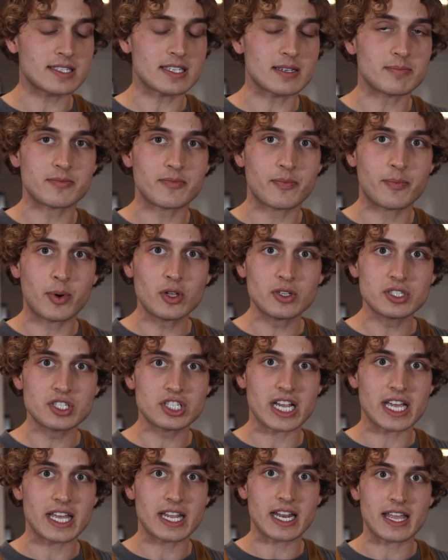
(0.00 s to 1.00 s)
some
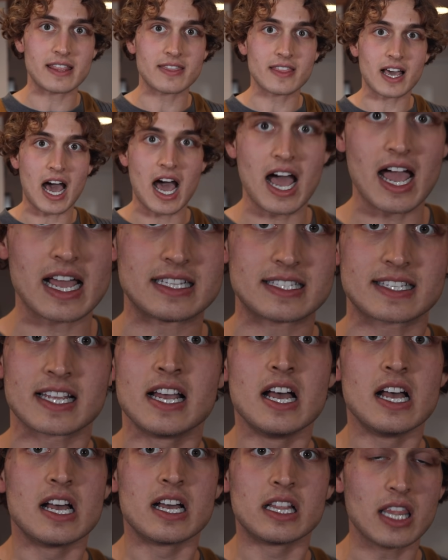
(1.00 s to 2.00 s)
bullshit in the Heinz
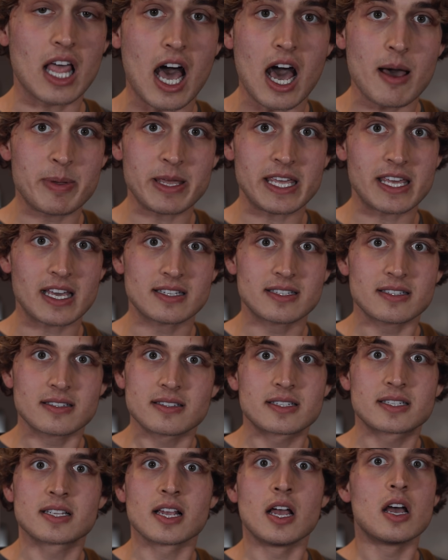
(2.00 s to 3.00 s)

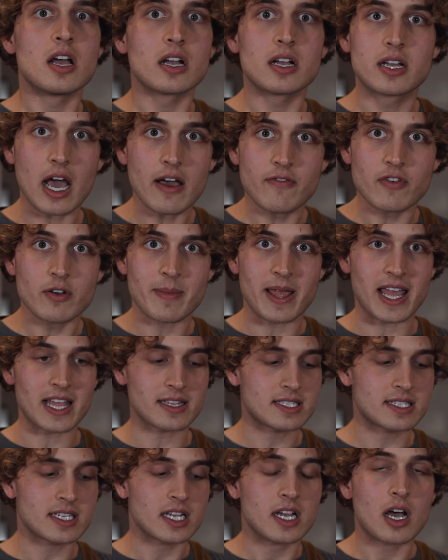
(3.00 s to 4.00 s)
lobbyists'
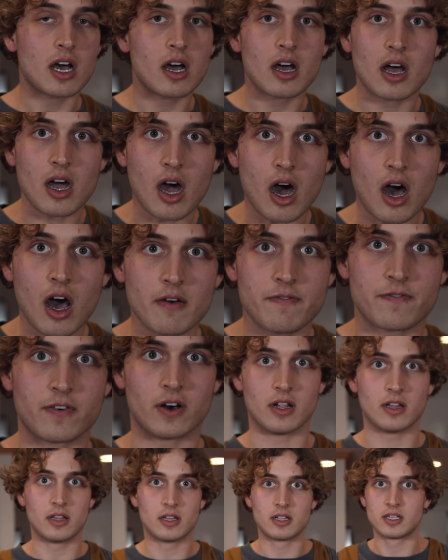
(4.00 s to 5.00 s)
government.
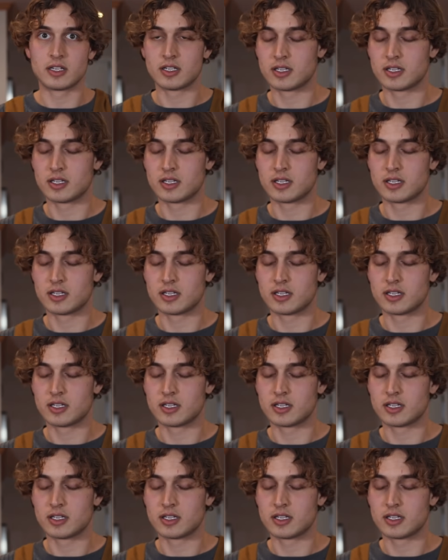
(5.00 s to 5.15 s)
Awful.